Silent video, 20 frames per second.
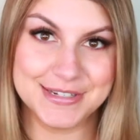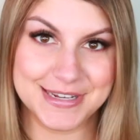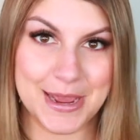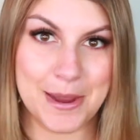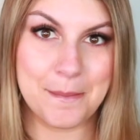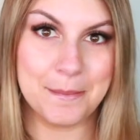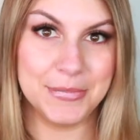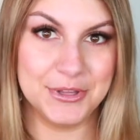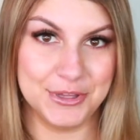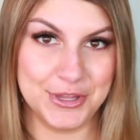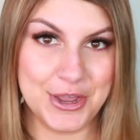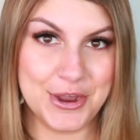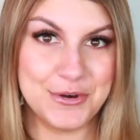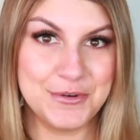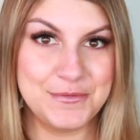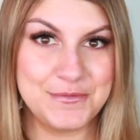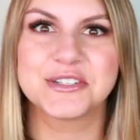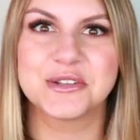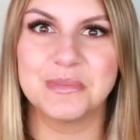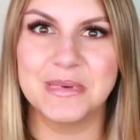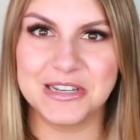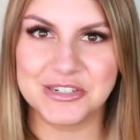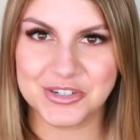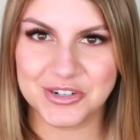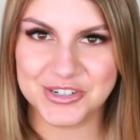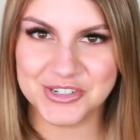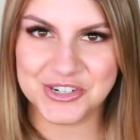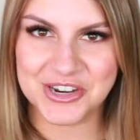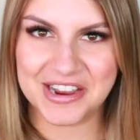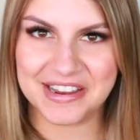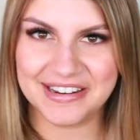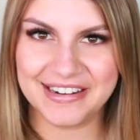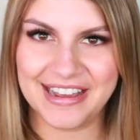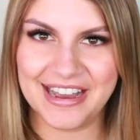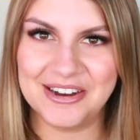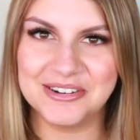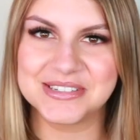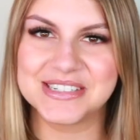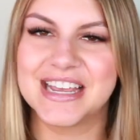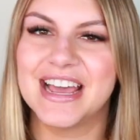down below. So make sure to check it
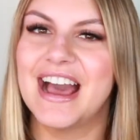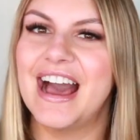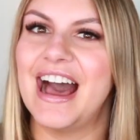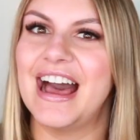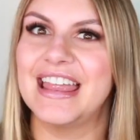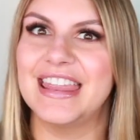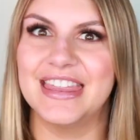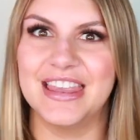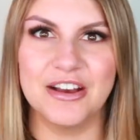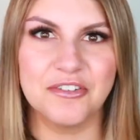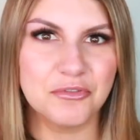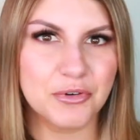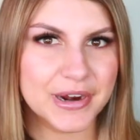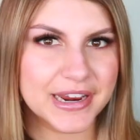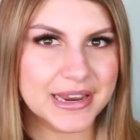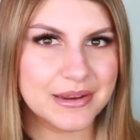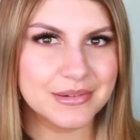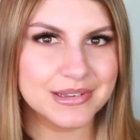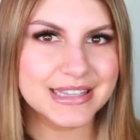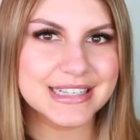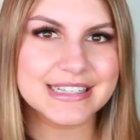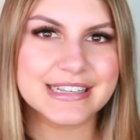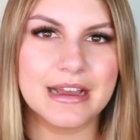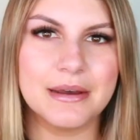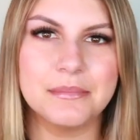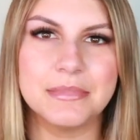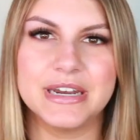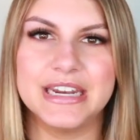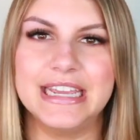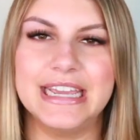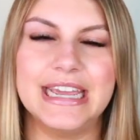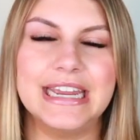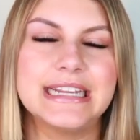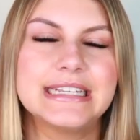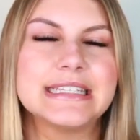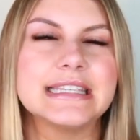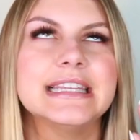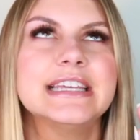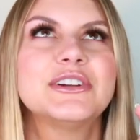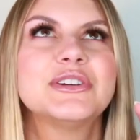out. I love working with this company. It
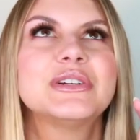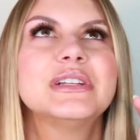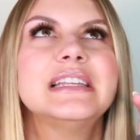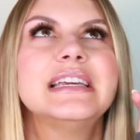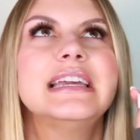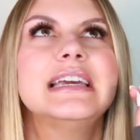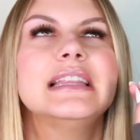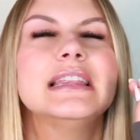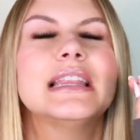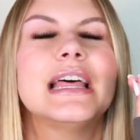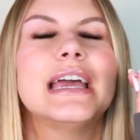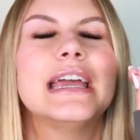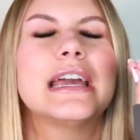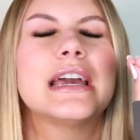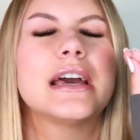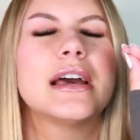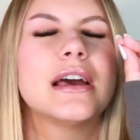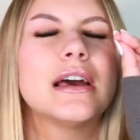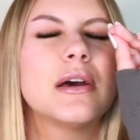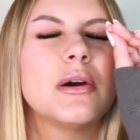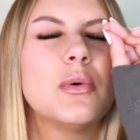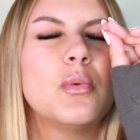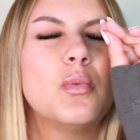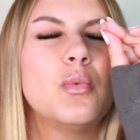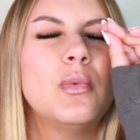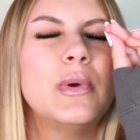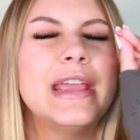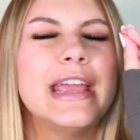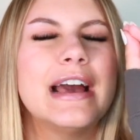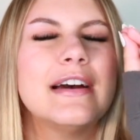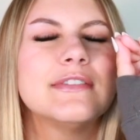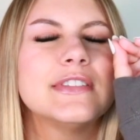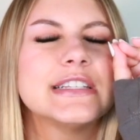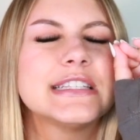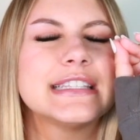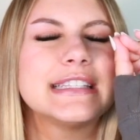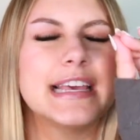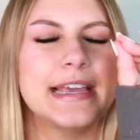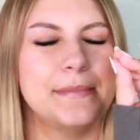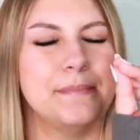is literally like, we have the
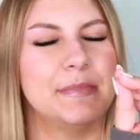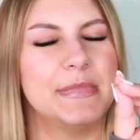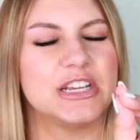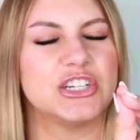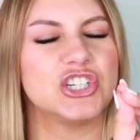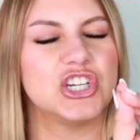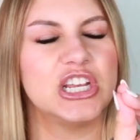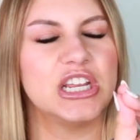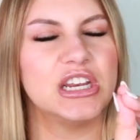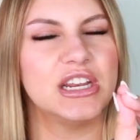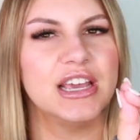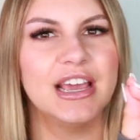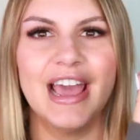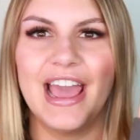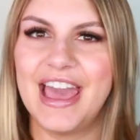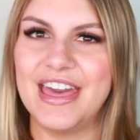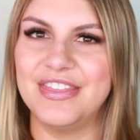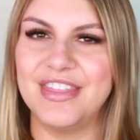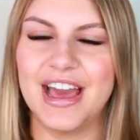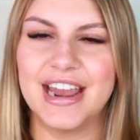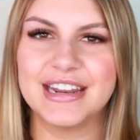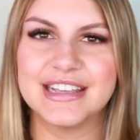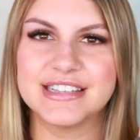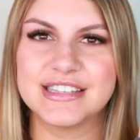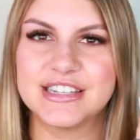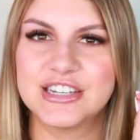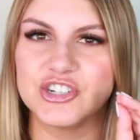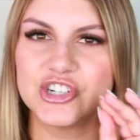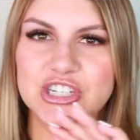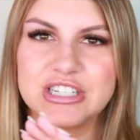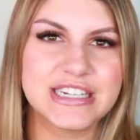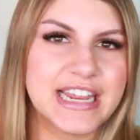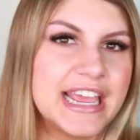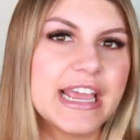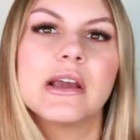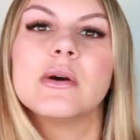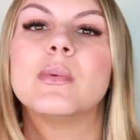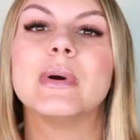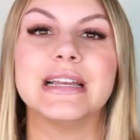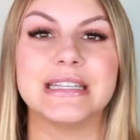same mission, and that is to just
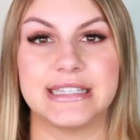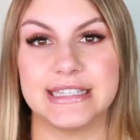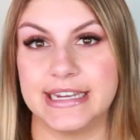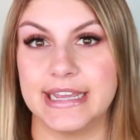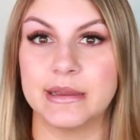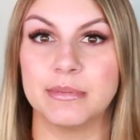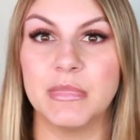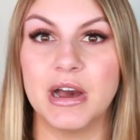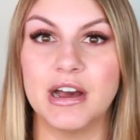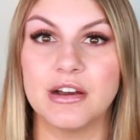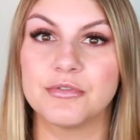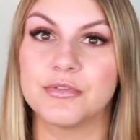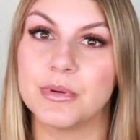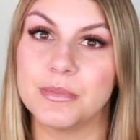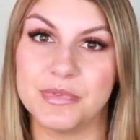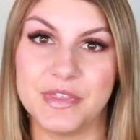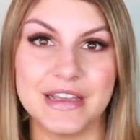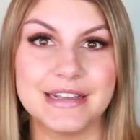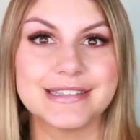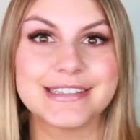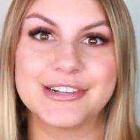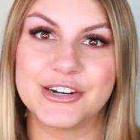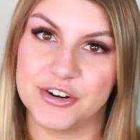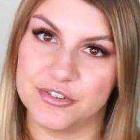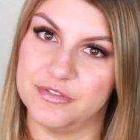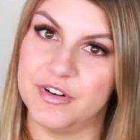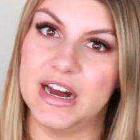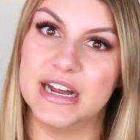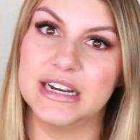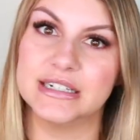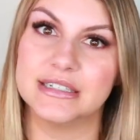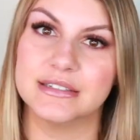take away stigma from things that are fun,